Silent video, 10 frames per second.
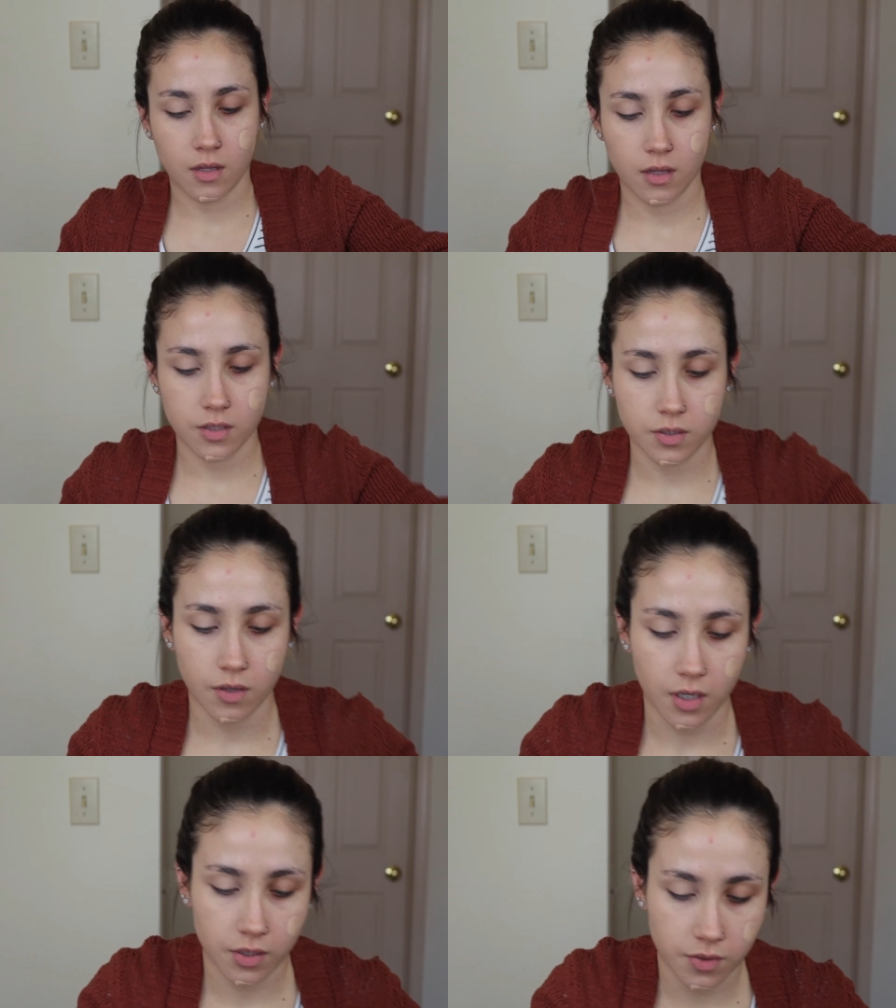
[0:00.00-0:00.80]
it's so
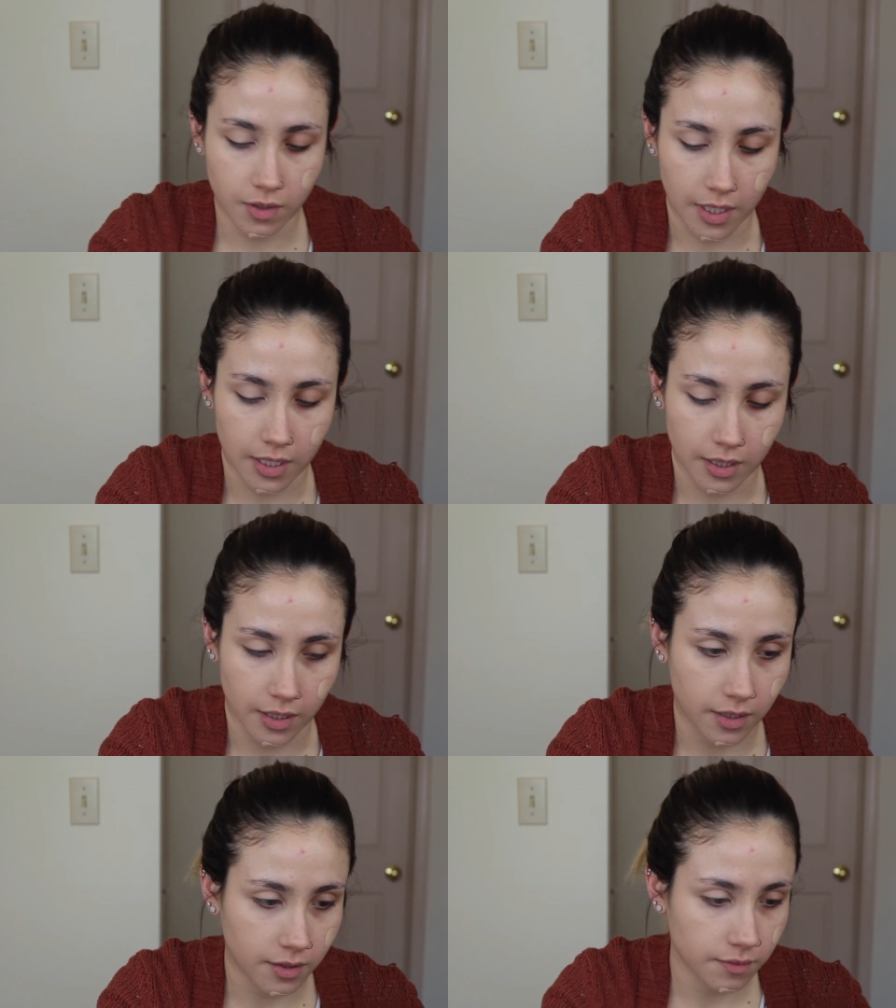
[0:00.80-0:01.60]
hard to kind of
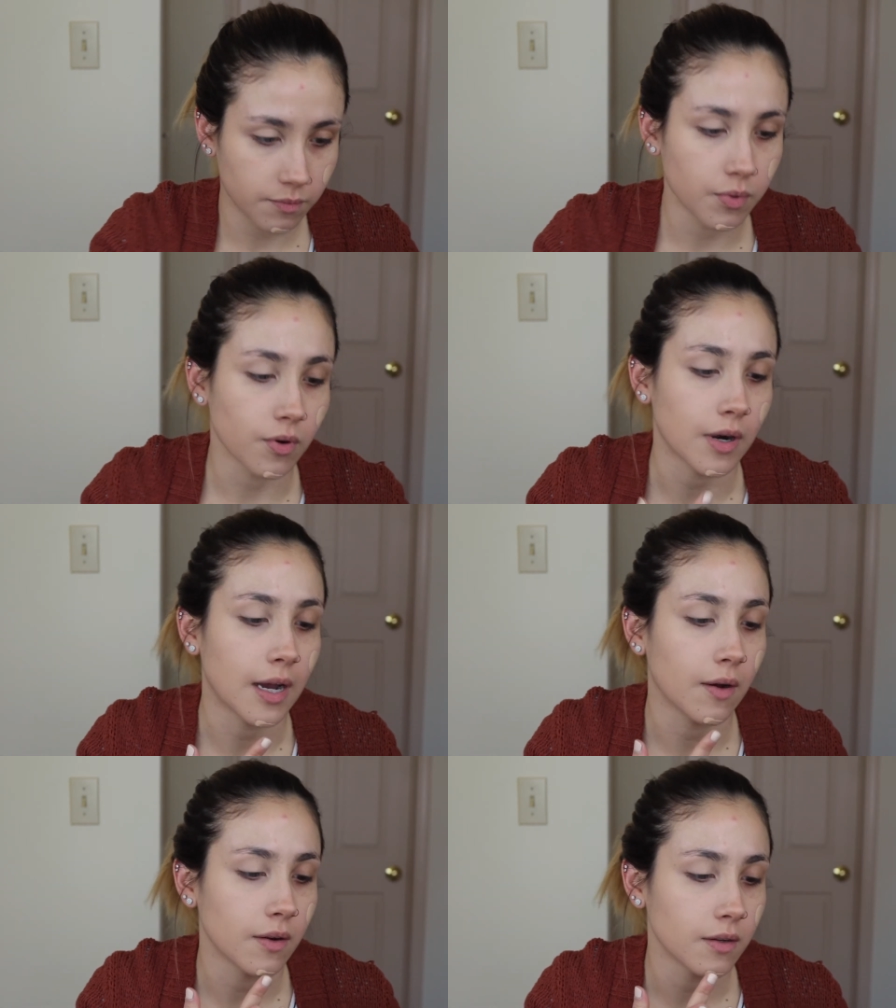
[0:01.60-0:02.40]
like pour
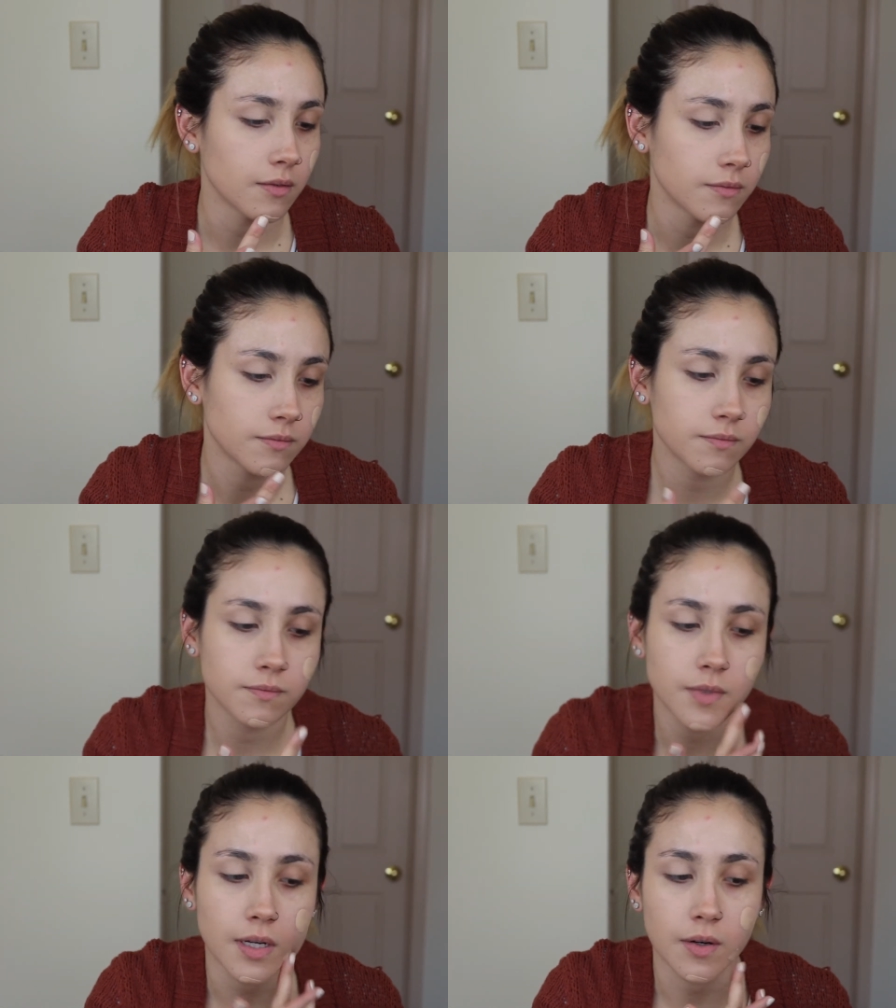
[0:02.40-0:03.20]
out and
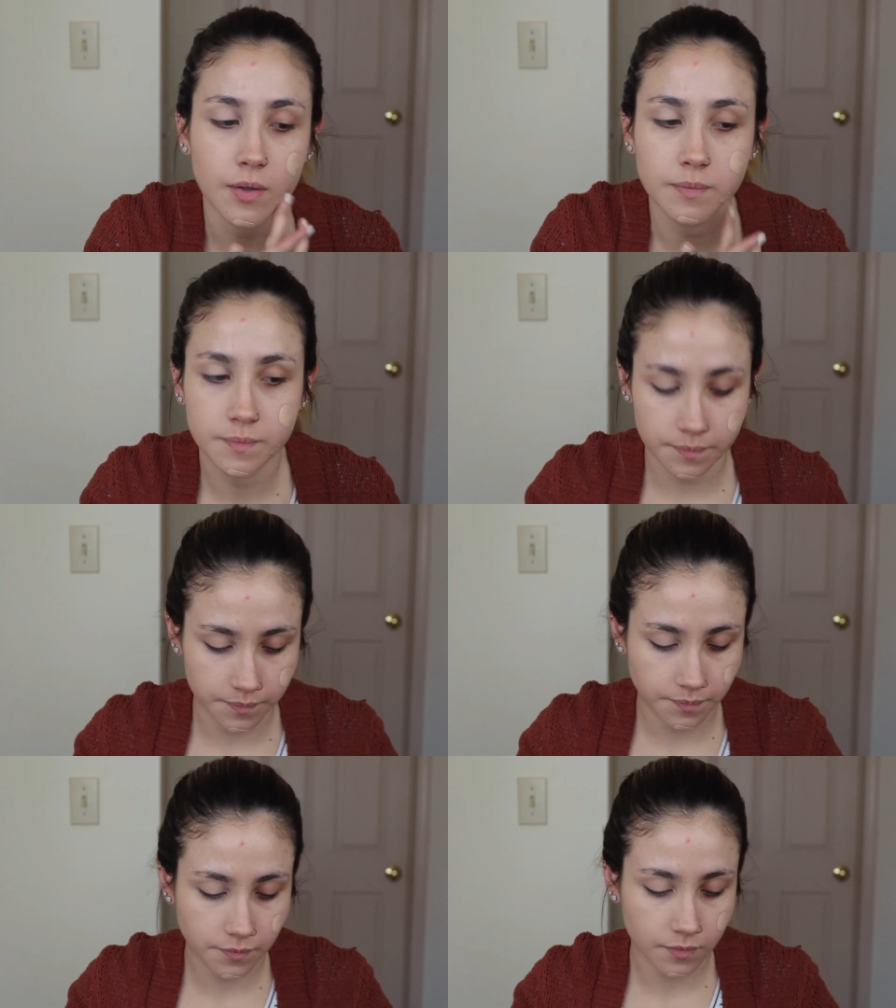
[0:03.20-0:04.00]
I don't know.
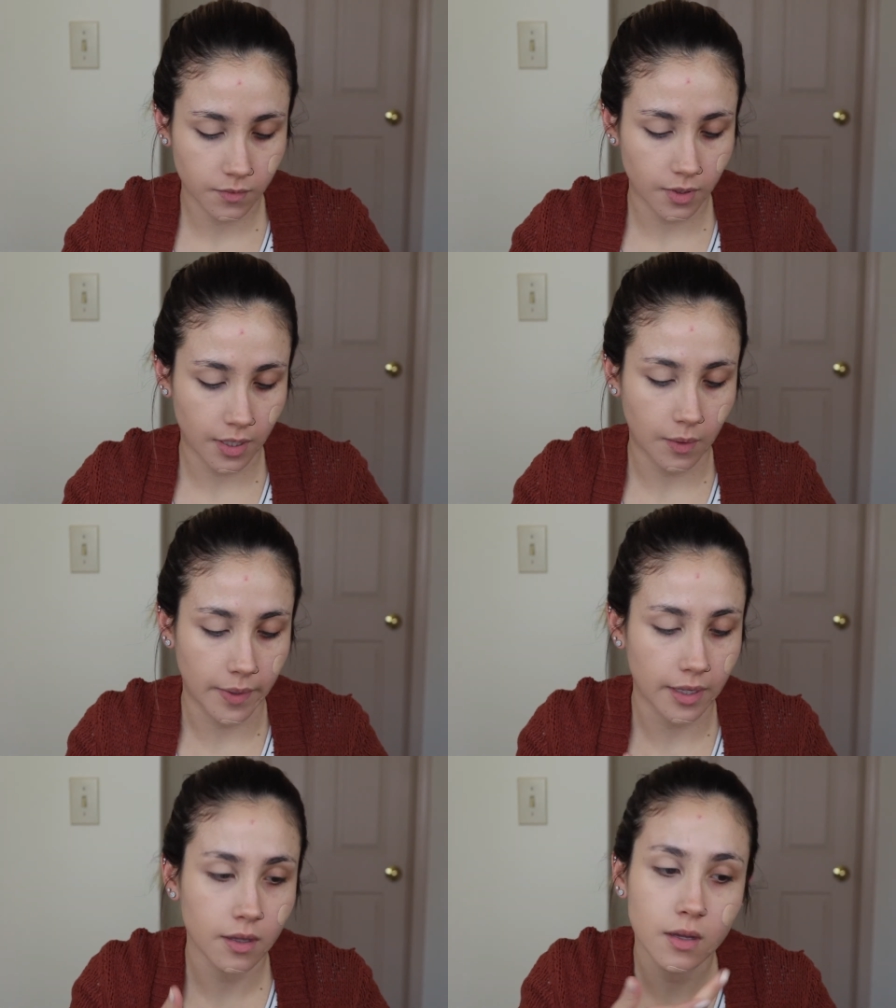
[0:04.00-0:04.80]

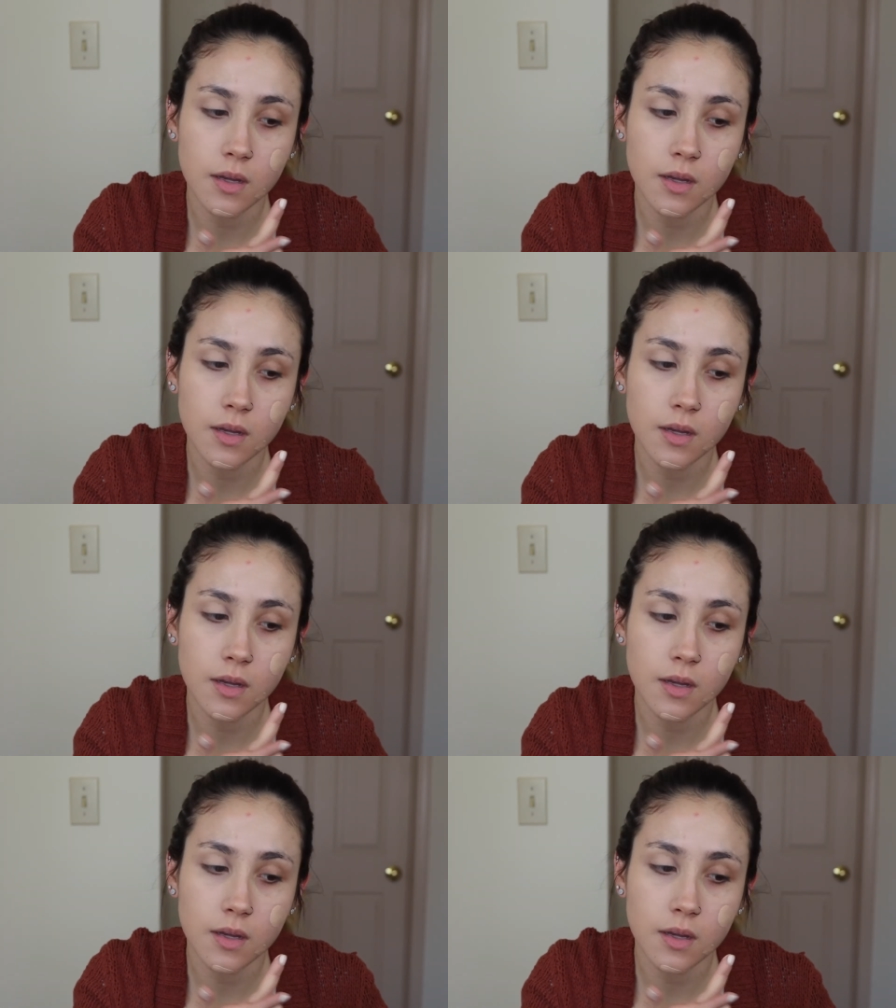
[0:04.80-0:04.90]
Anyway.